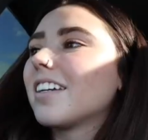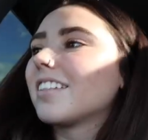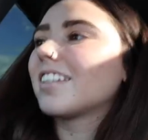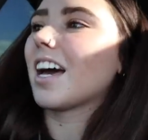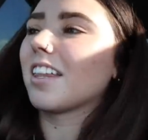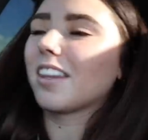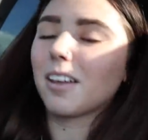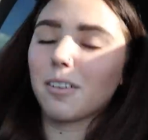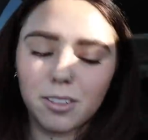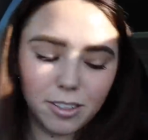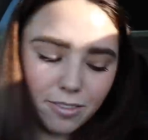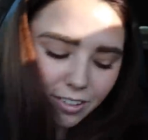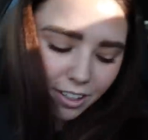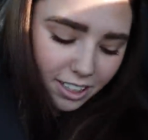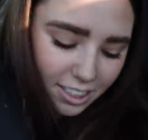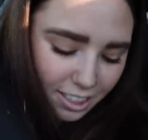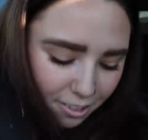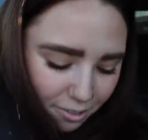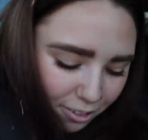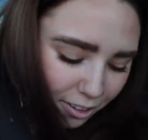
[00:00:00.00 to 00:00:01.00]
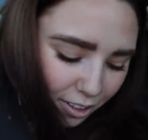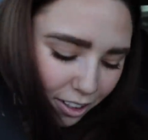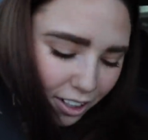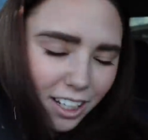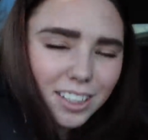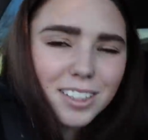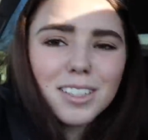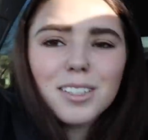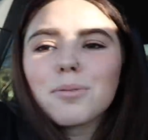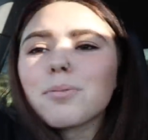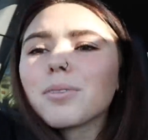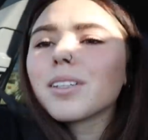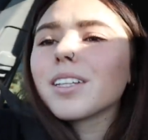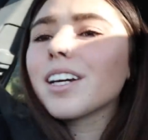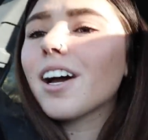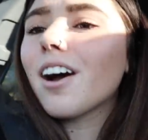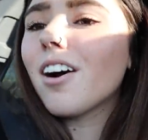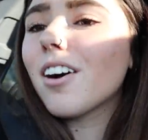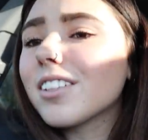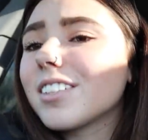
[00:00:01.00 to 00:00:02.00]
yeah, that was very difficult because it's really
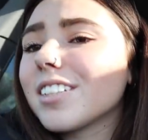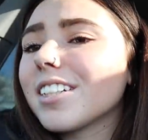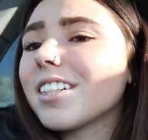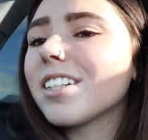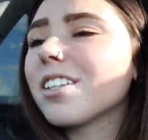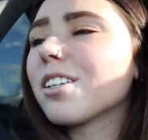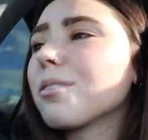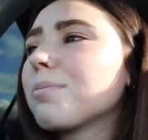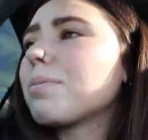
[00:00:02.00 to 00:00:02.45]
hard to hear